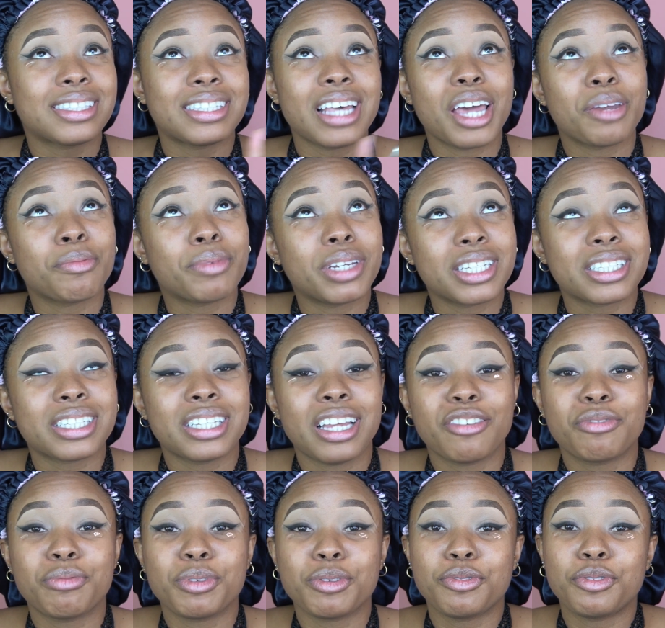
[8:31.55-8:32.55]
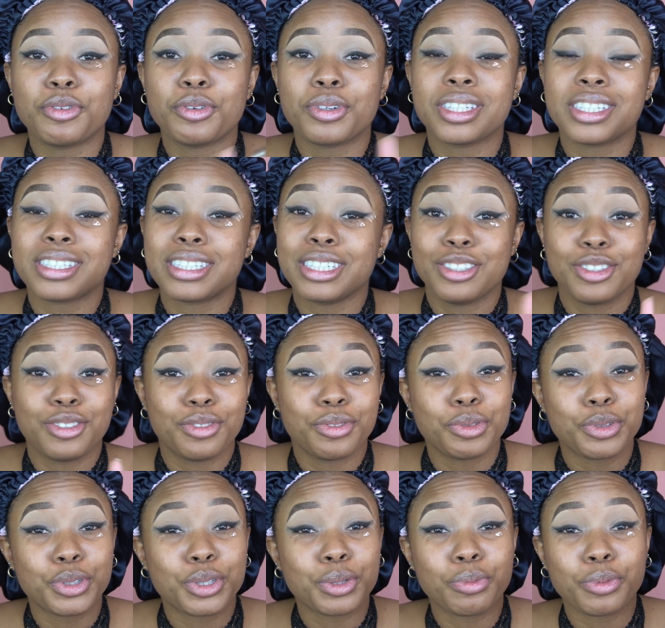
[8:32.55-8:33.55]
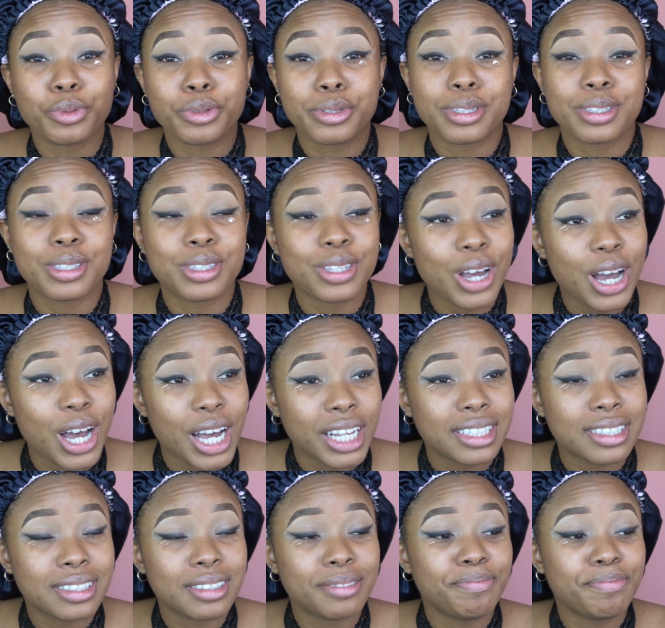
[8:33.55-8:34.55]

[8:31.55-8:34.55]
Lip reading: 10 minutes left before this interview is supposed to start.